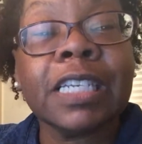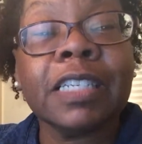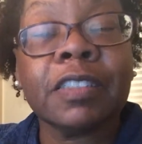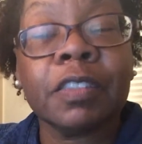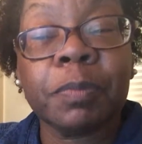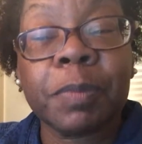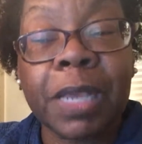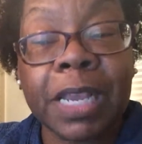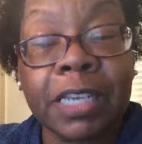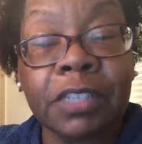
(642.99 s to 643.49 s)

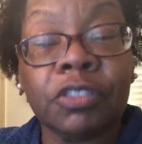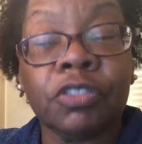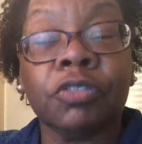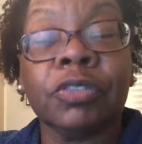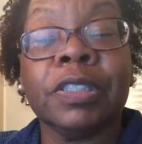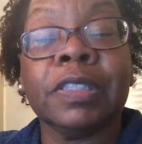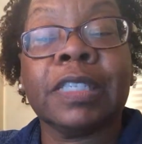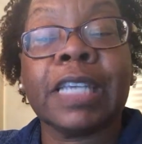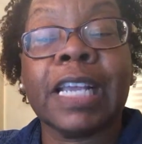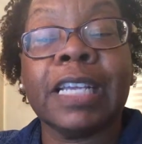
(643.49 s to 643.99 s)
its
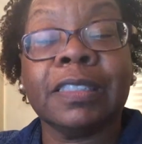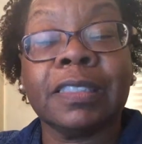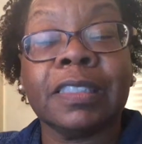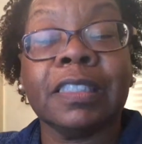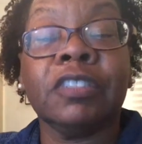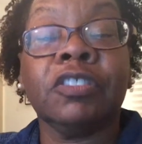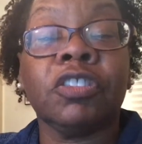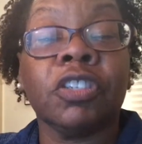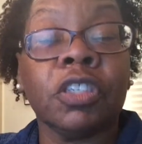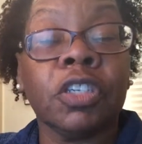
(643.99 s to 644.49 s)
pastries at
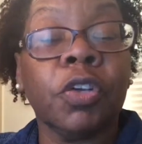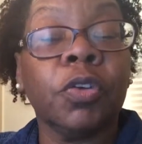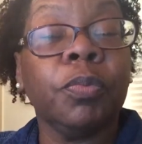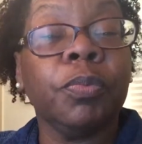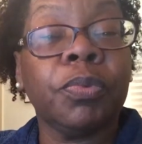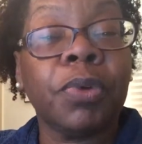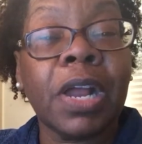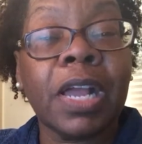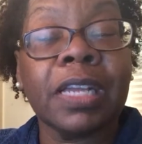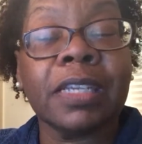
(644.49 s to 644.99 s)
such a low
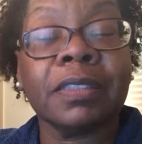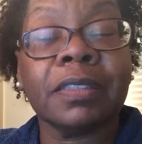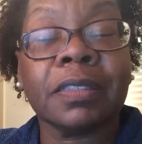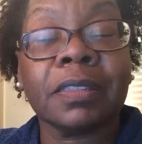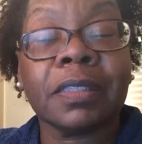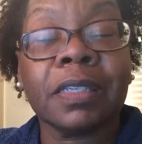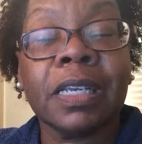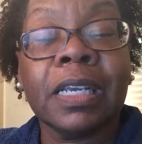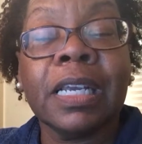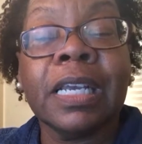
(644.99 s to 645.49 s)
price.